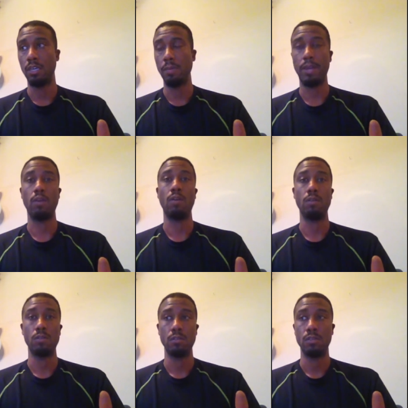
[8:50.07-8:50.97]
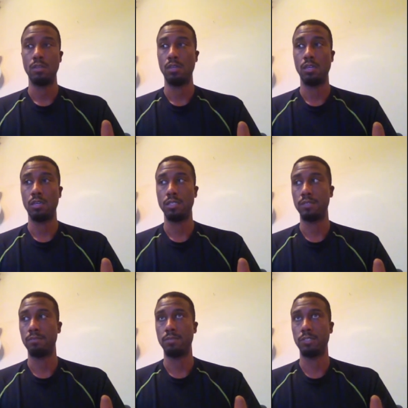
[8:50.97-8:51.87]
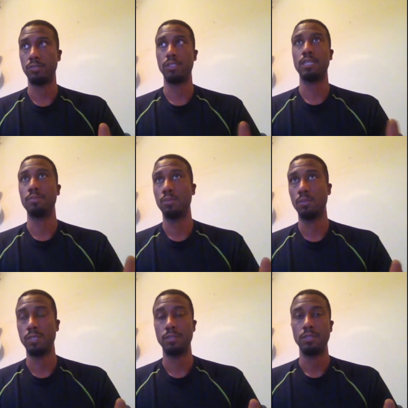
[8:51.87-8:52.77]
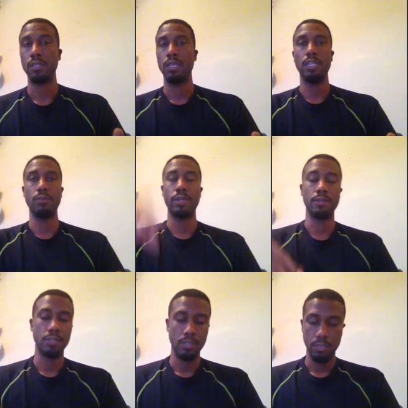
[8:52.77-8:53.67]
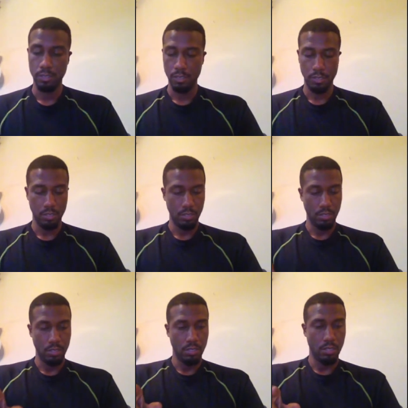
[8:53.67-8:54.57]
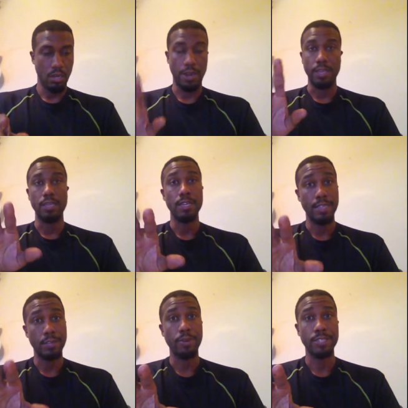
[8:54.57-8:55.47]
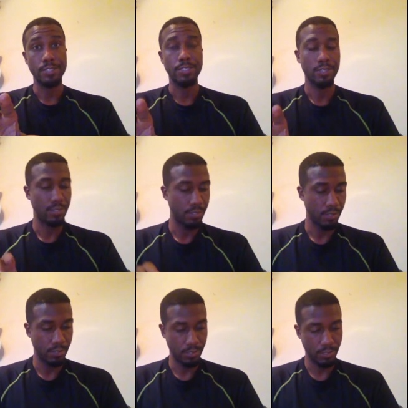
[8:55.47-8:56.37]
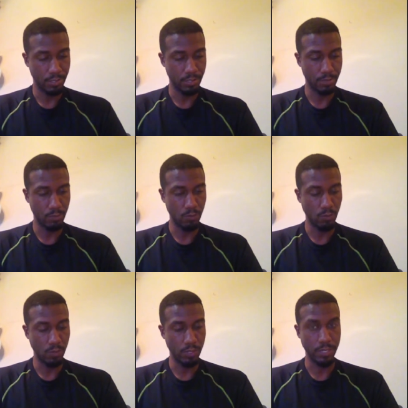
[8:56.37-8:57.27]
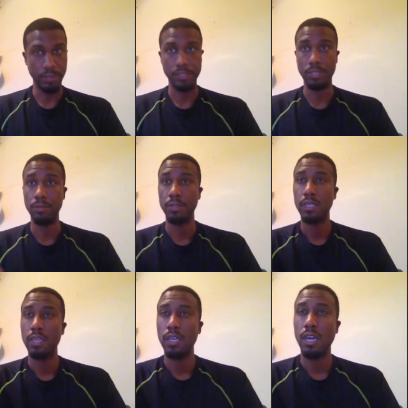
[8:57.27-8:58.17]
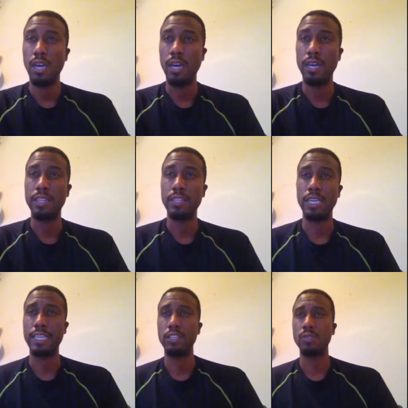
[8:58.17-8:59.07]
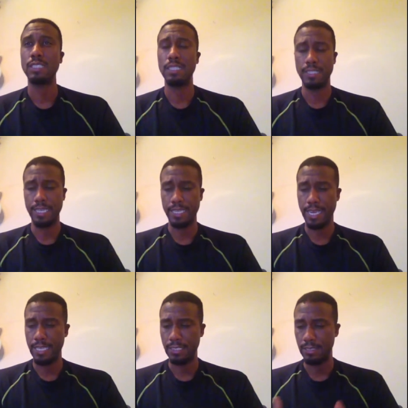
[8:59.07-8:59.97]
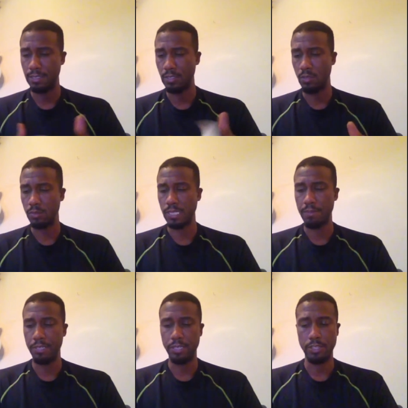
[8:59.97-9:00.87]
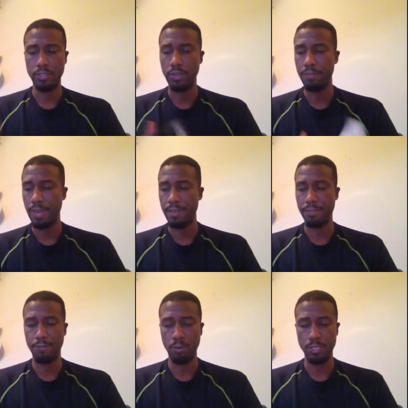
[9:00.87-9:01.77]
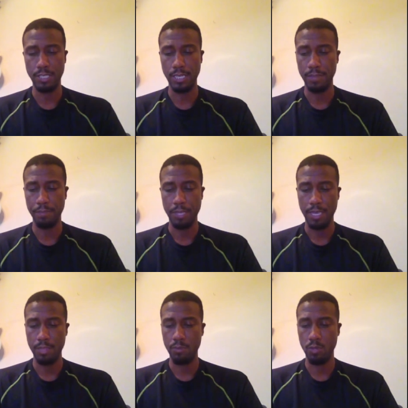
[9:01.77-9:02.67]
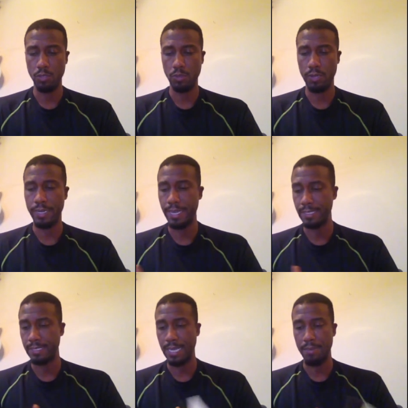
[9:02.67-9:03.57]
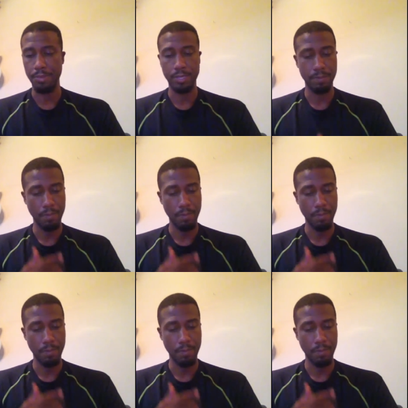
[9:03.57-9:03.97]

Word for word: at all, because there's no temple. And anyway, all right, I digressed. Let's move on here. So, and then again, you'll see a dedication stone type deal in 35 and 14, and then we'll go to our next topic,